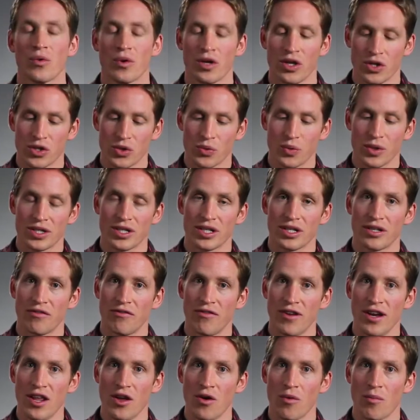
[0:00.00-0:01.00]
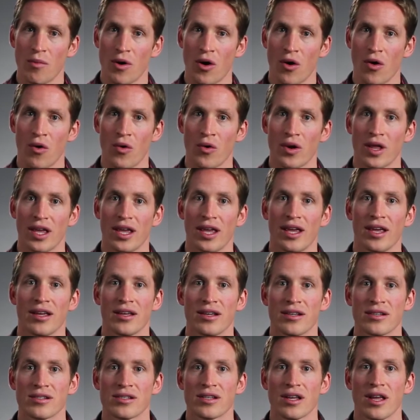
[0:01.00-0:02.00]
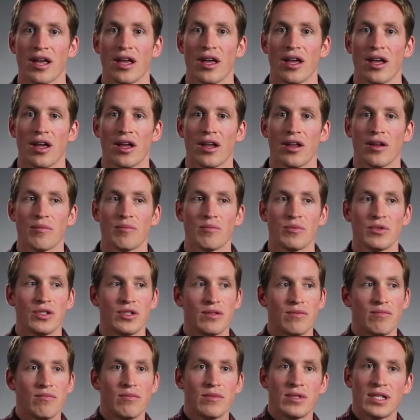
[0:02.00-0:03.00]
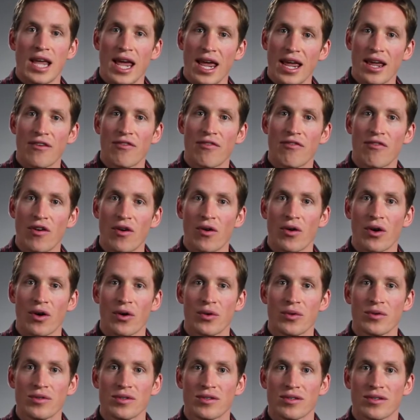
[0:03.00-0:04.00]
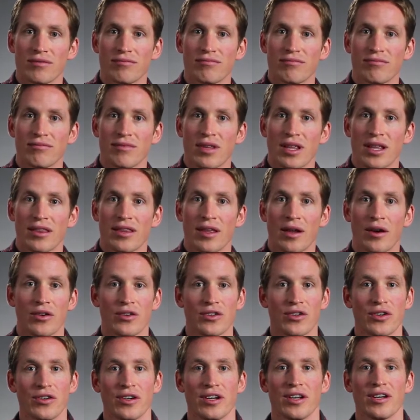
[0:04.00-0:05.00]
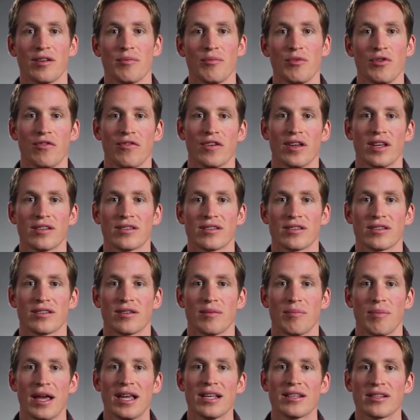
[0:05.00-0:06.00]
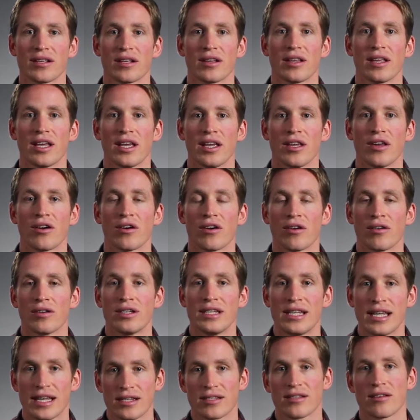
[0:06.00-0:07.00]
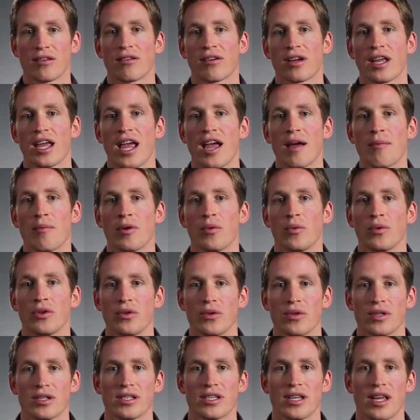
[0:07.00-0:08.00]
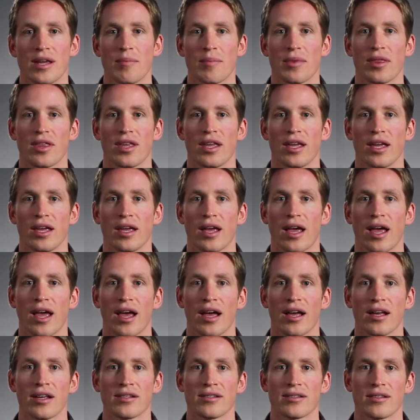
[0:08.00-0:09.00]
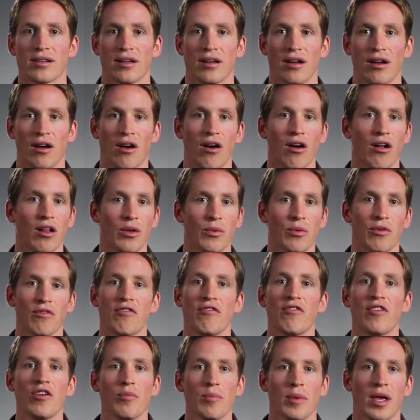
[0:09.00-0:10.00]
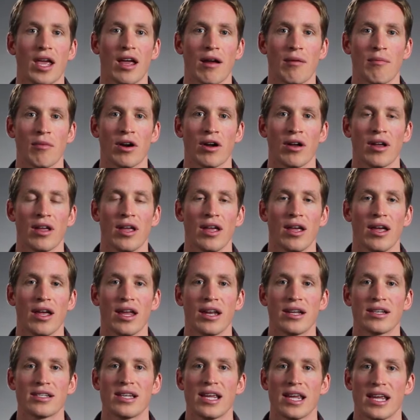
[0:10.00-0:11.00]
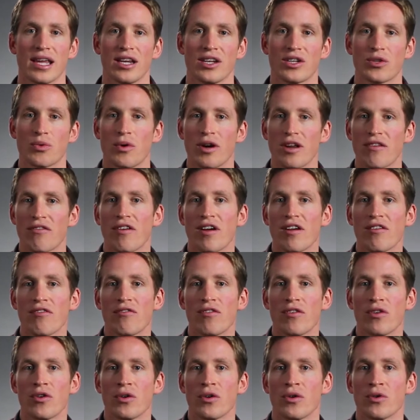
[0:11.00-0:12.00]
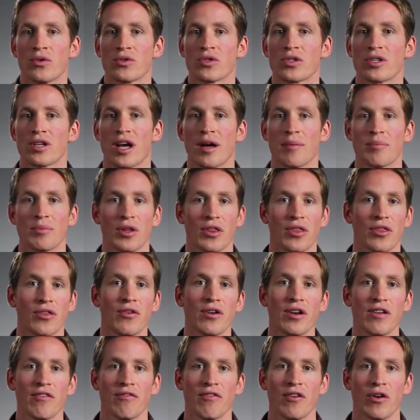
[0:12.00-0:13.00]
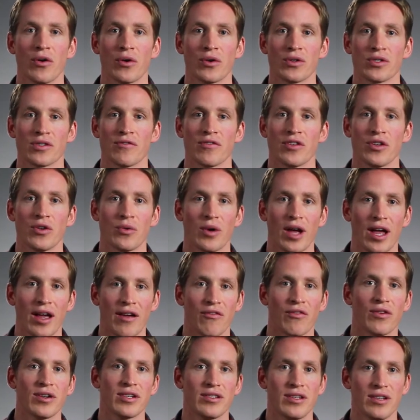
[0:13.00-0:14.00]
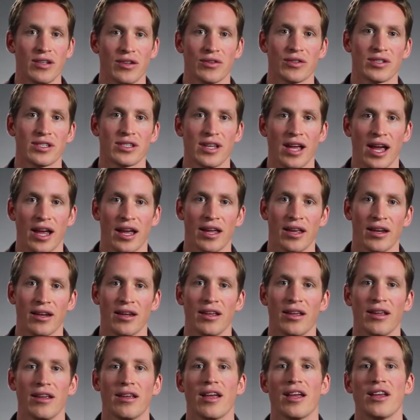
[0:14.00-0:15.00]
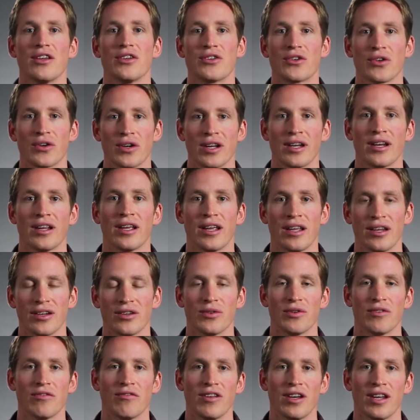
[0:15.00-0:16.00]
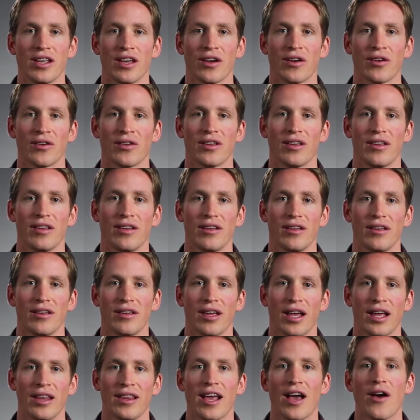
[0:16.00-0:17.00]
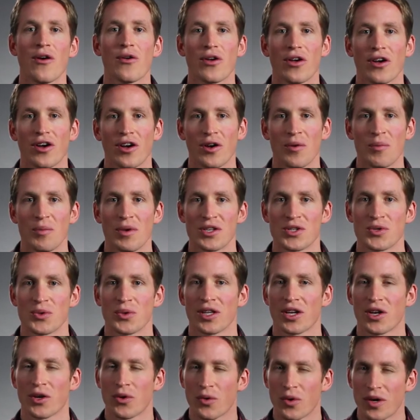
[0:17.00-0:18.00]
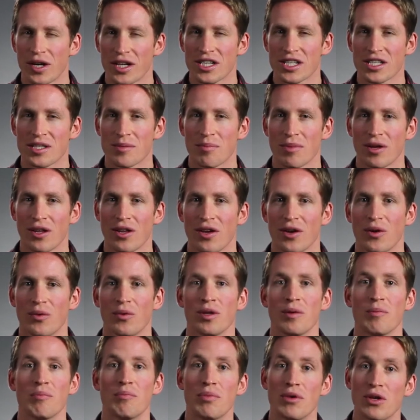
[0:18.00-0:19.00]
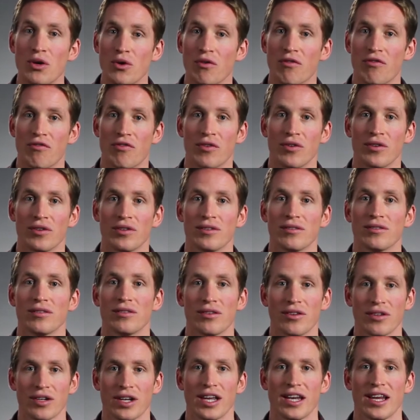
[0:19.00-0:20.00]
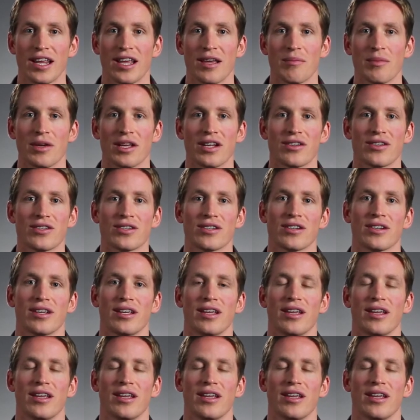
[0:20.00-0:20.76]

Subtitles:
when you switch it to video mode is take photos that are turned into movies. Basically, your DSLR camera will do the same thing as a Hollywood film camera. It is taking 25 photos, up to 30 photos of you every single second and turning it into a video. And the outcome is really crisp, really beautiful looking image.